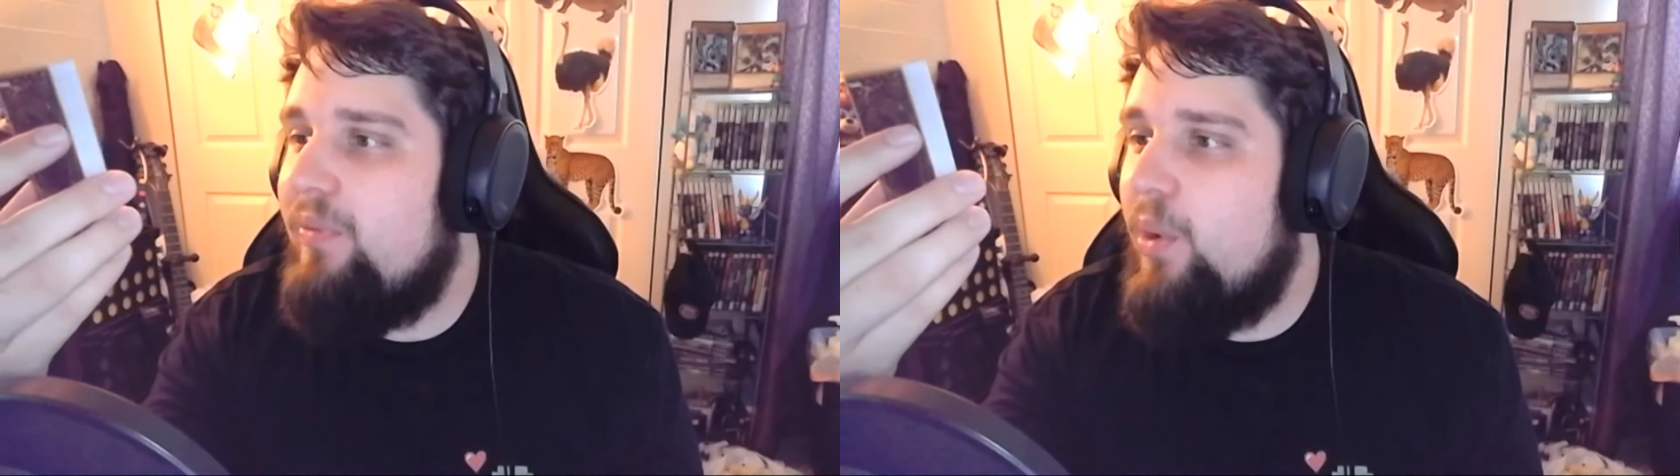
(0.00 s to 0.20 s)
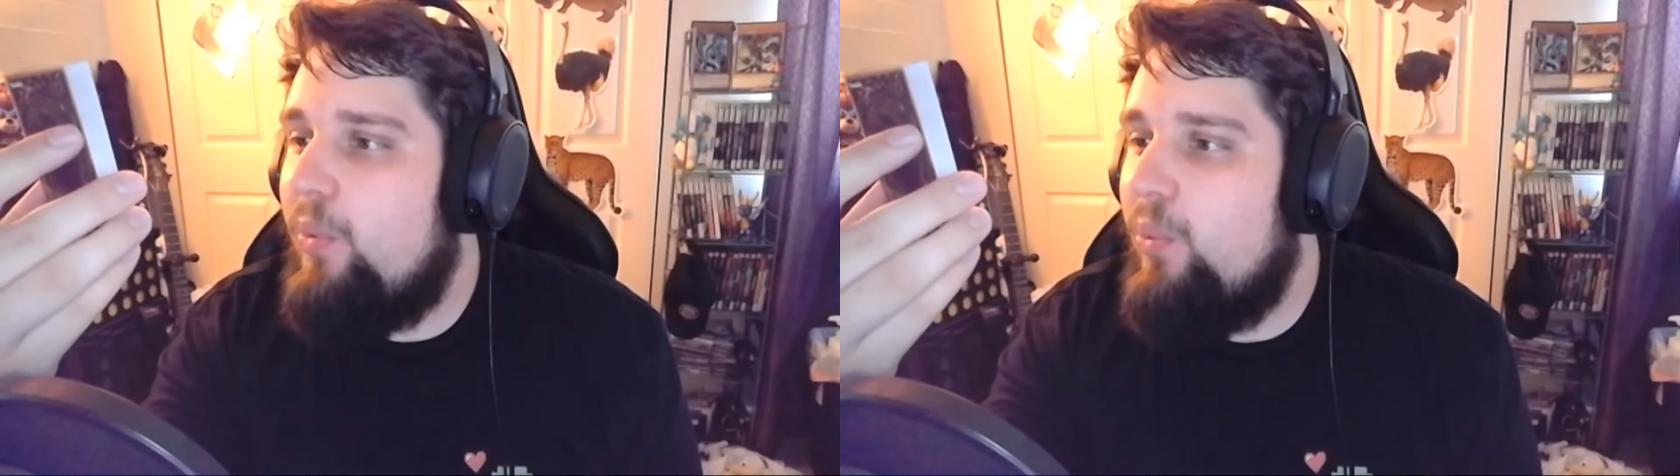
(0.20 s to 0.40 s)

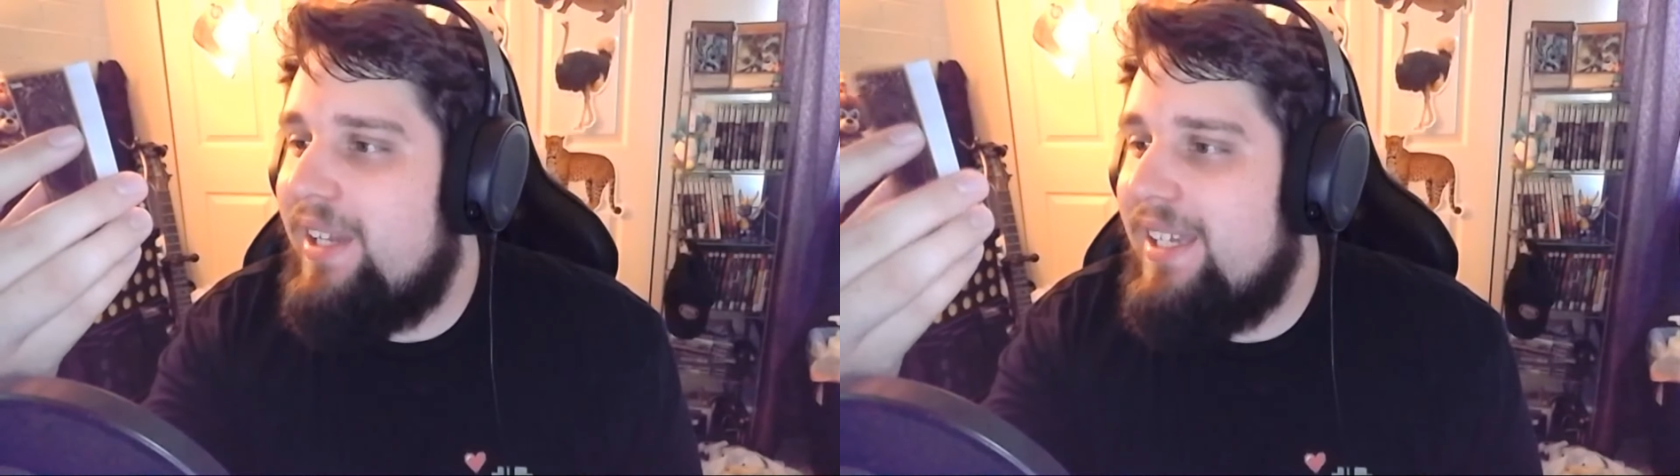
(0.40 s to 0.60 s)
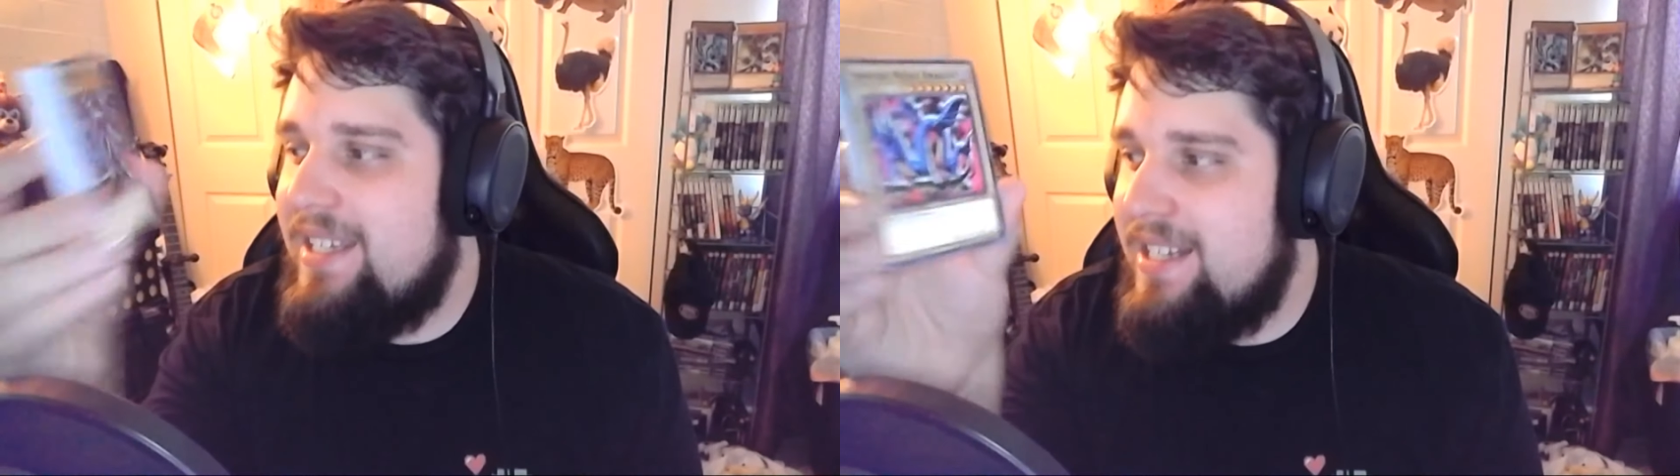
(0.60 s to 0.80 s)
of a
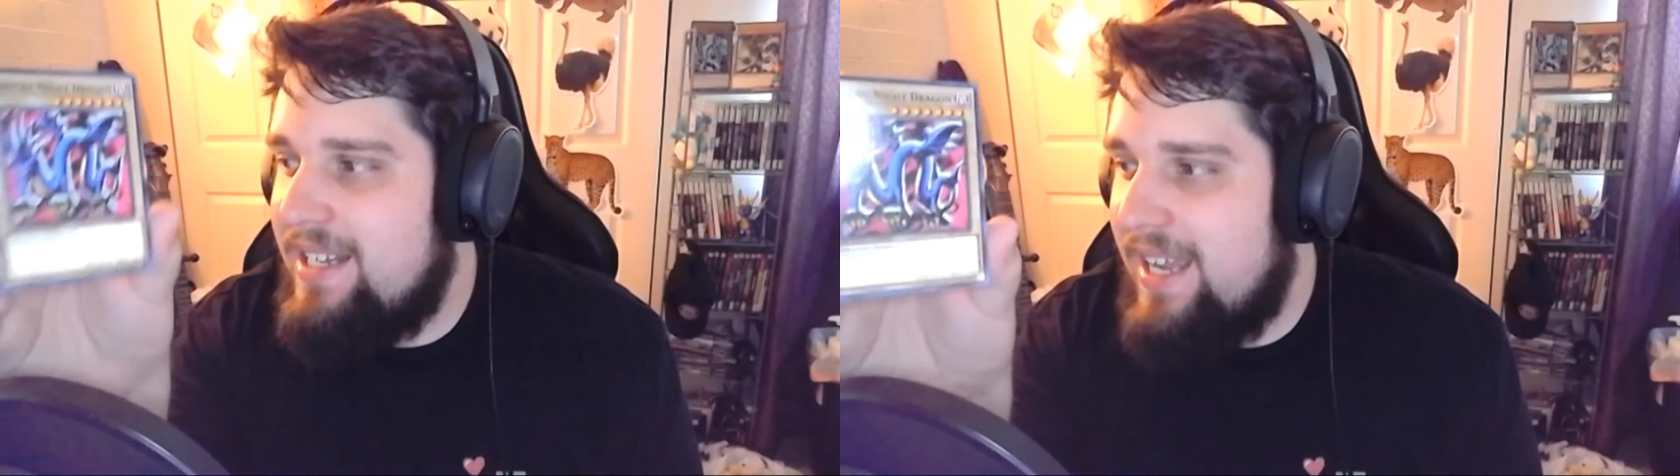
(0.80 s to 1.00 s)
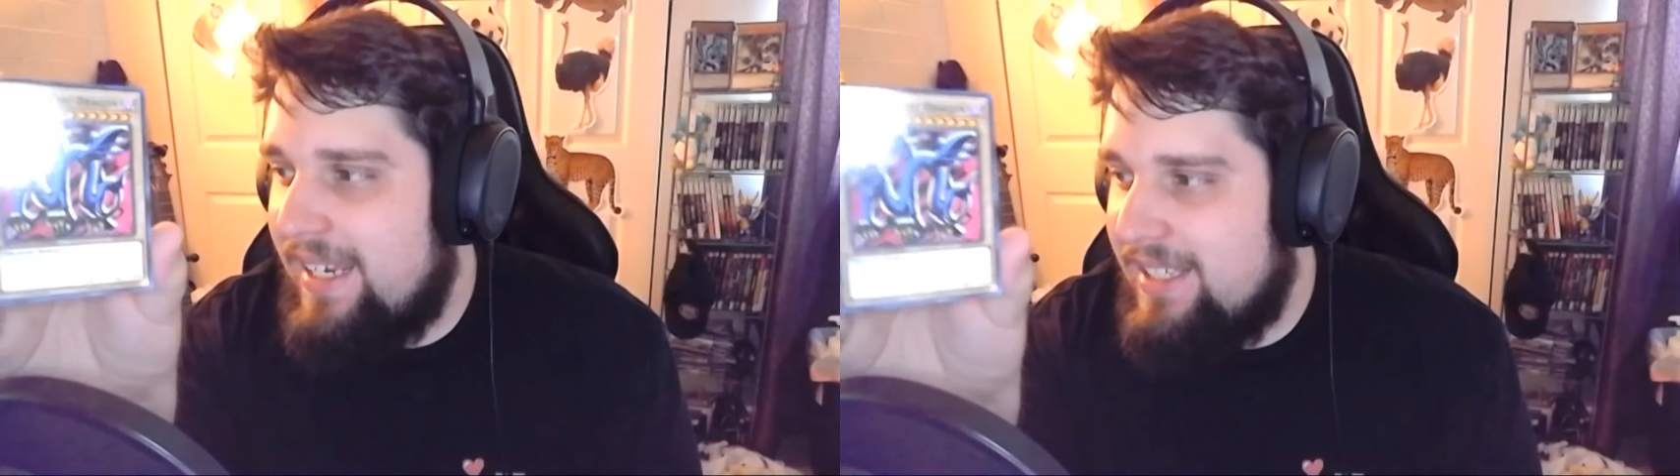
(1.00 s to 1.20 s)
wicked
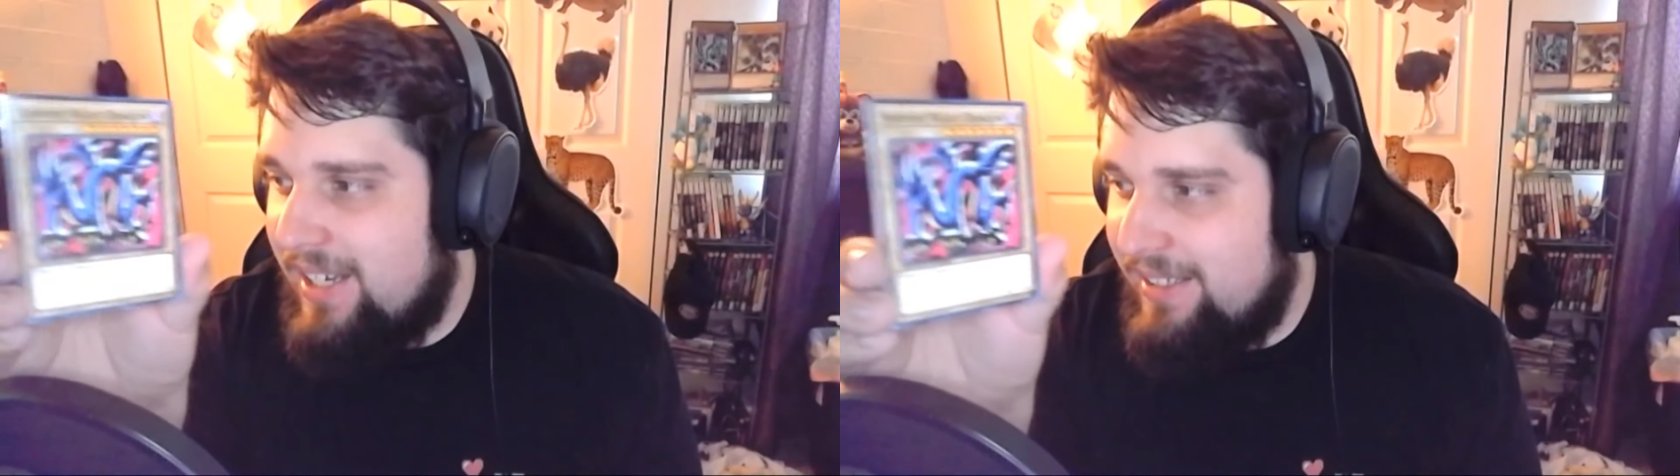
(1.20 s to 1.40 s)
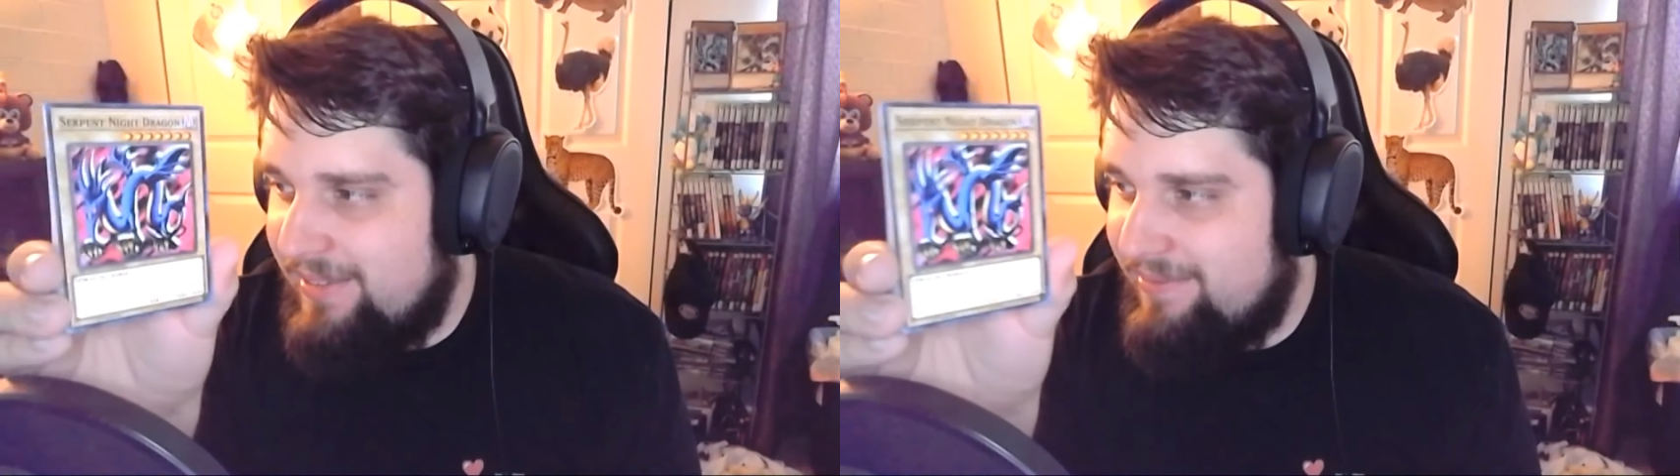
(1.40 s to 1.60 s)
knight.